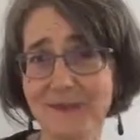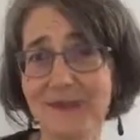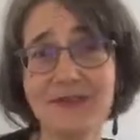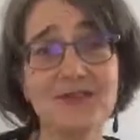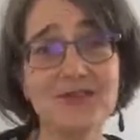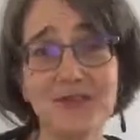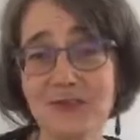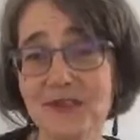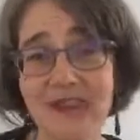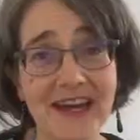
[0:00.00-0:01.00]
Because for
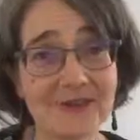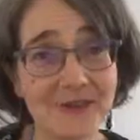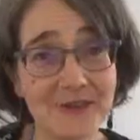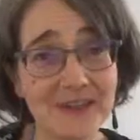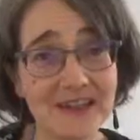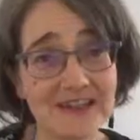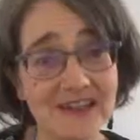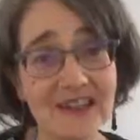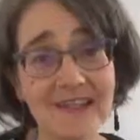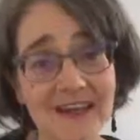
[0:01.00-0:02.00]
sure, if they're having a reaction
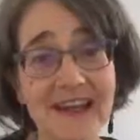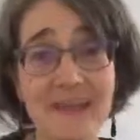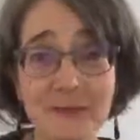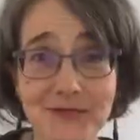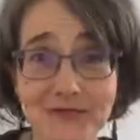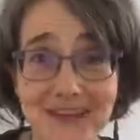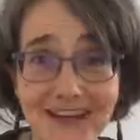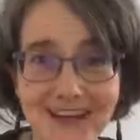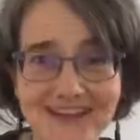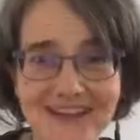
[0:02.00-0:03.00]
like that, as we've
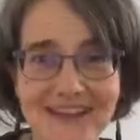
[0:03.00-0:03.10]
said,